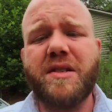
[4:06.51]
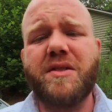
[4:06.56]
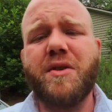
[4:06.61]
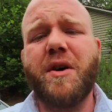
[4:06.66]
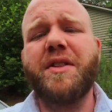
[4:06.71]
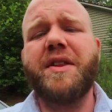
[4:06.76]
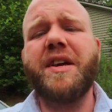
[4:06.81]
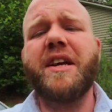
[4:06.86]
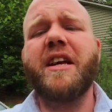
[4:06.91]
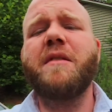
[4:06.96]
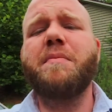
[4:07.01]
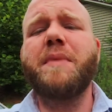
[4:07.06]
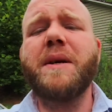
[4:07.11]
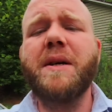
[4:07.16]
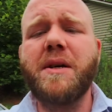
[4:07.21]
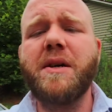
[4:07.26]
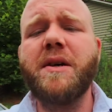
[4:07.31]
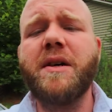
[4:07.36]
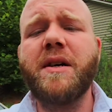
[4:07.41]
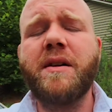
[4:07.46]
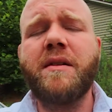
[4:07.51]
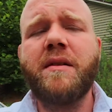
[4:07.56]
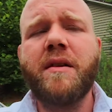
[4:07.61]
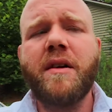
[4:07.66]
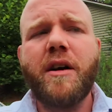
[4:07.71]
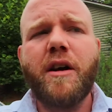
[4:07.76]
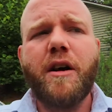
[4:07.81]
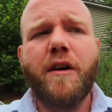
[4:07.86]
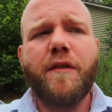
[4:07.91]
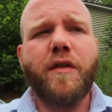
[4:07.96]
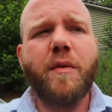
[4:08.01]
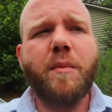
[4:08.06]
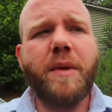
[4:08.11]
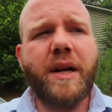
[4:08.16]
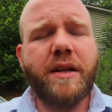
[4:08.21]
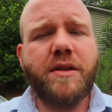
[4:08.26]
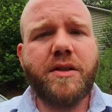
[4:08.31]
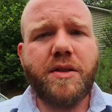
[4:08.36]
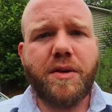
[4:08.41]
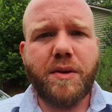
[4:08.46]
So I think it'd be good for
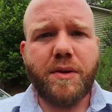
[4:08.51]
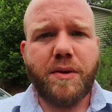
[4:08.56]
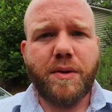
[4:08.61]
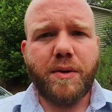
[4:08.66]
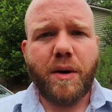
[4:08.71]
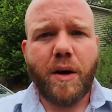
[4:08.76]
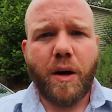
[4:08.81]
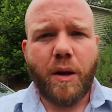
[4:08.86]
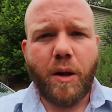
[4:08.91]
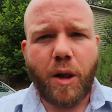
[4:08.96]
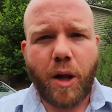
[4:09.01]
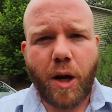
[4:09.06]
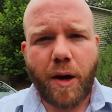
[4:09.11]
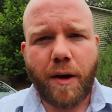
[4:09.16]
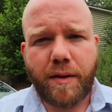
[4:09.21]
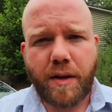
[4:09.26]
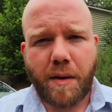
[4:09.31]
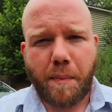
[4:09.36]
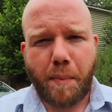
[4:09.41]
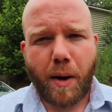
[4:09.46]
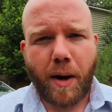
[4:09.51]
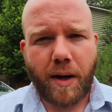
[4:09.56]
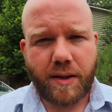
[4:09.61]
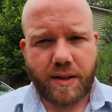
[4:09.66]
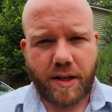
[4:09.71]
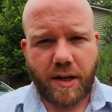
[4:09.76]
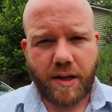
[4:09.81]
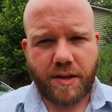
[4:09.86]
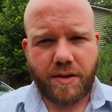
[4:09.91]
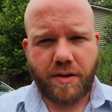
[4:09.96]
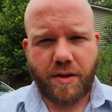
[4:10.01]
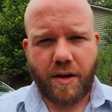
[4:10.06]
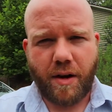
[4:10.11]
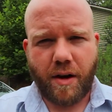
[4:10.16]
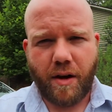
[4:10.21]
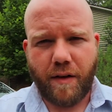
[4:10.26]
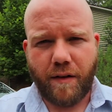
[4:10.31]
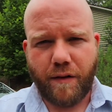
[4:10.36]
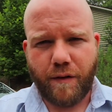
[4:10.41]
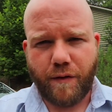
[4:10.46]
me to learn the process
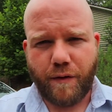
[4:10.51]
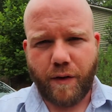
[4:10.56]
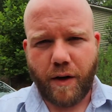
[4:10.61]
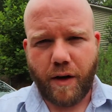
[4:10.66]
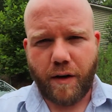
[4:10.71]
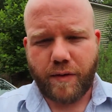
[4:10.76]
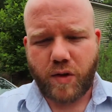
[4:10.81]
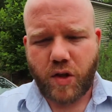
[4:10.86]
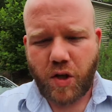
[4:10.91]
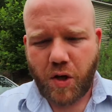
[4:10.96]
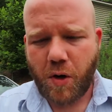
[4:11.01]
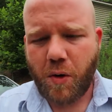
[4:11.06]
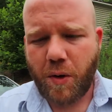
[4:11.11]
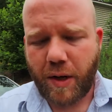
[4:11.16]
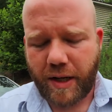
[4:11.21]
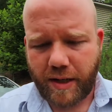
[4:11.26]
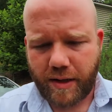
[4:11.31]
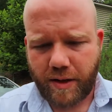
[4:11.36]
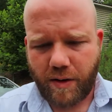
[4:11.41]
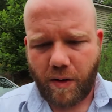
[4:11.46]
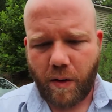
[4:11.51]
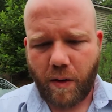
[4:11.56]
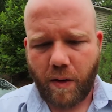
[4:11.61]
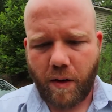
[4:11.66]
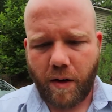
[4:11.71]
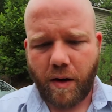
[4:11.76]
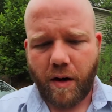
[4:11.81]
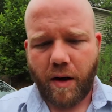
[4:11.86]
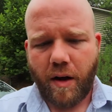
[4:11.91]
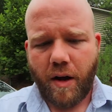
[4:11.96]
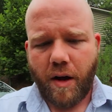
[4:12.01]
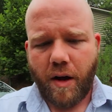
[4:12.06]
of tuning a car